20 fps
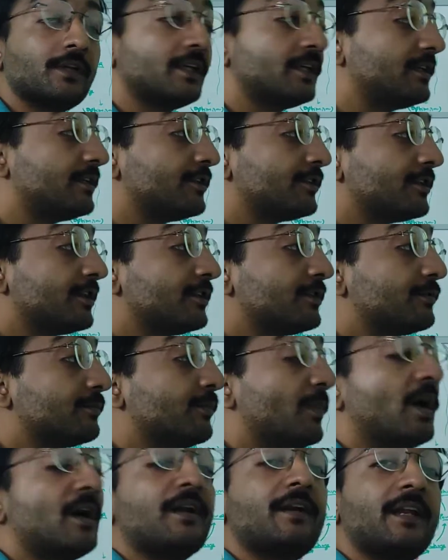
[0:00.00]
It's
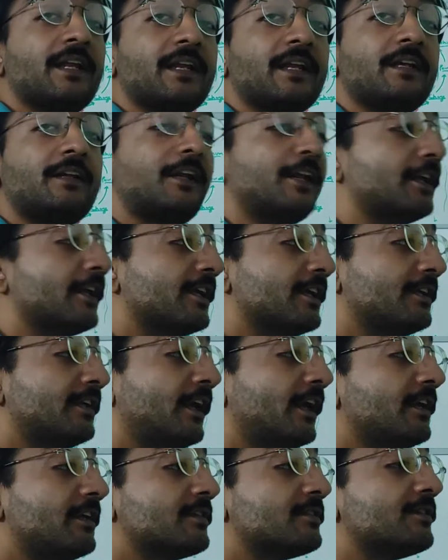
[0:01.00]
burning.
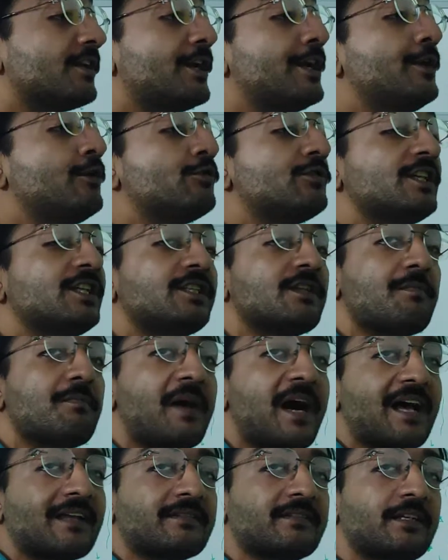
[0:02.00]
It is reducing the
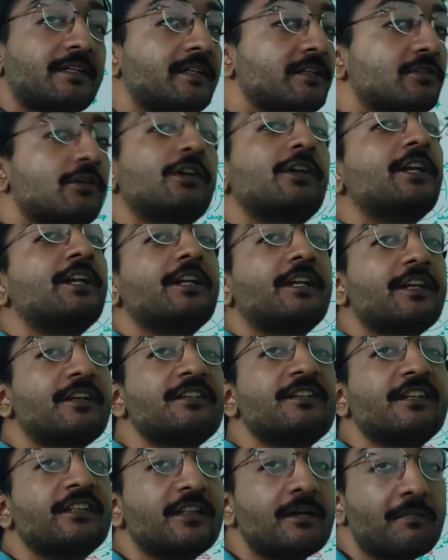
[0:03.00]
mass. It is not
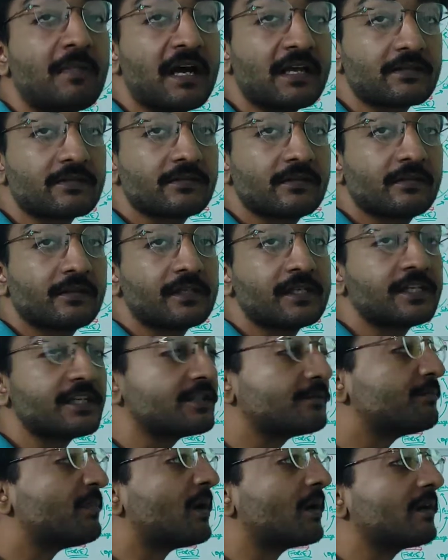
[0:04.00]
increasing the mass. It
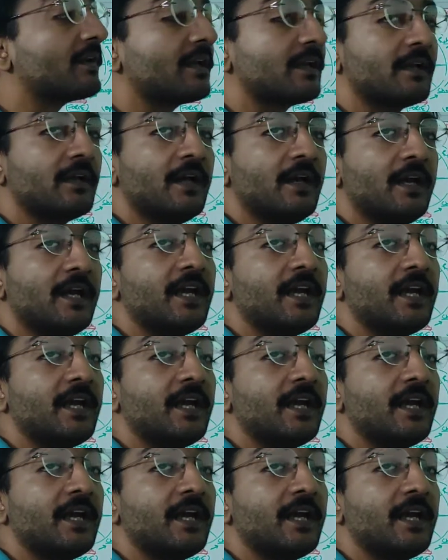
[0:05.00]
is burning.